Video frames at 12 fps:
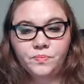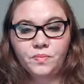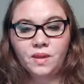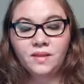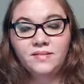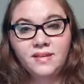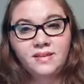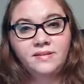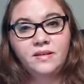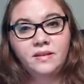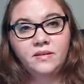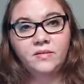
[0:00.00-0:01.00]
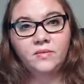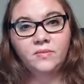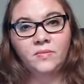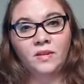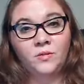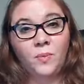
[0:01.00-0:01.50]
It's easy.
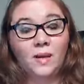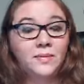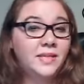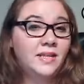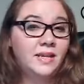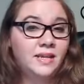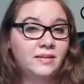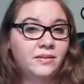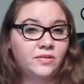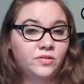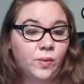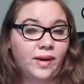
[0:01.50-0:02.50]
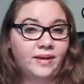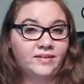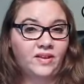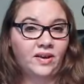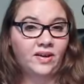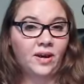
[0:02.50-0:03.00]
That's probably the easiest way to
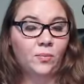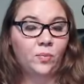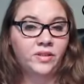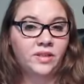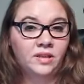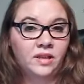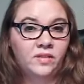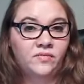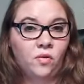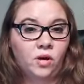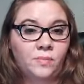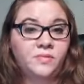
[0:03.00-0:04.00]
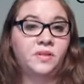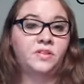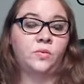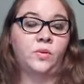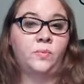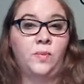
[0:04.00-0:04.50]
set it up with the lead forms is
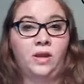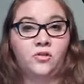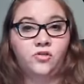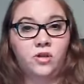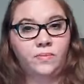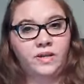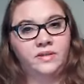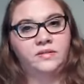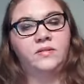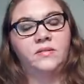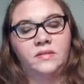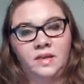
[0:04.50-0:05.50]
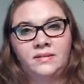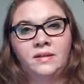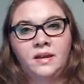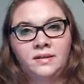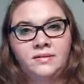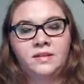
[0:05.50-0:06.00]
with MailChimp because it
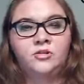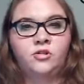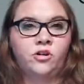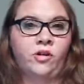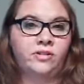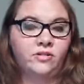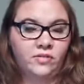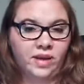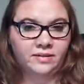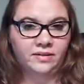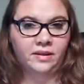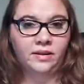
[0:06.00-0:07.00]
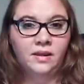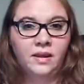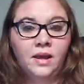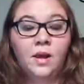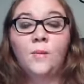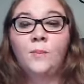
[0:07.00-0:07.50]
does integrate directly,
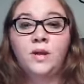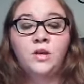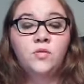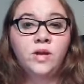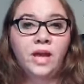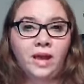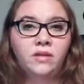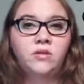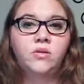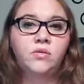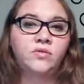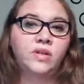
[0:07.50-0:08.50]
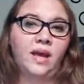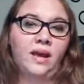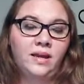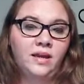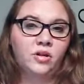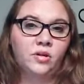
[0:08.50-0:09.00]
but you can use
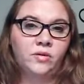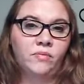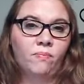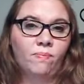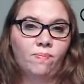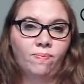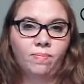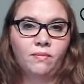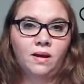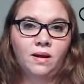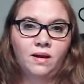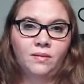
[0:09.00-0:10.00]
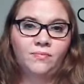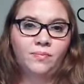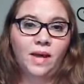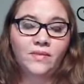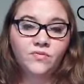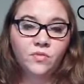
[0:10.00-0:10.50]
any other
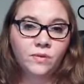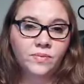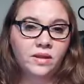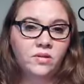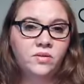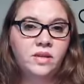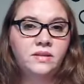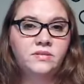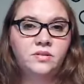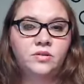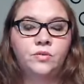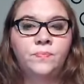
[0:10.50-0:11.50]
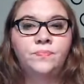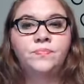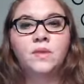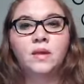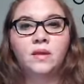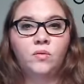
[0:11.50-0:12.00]
platform that you need to
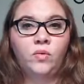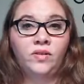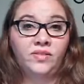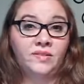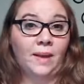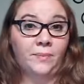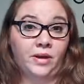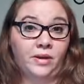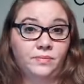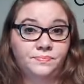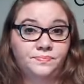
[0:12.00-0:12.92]
with Zapier.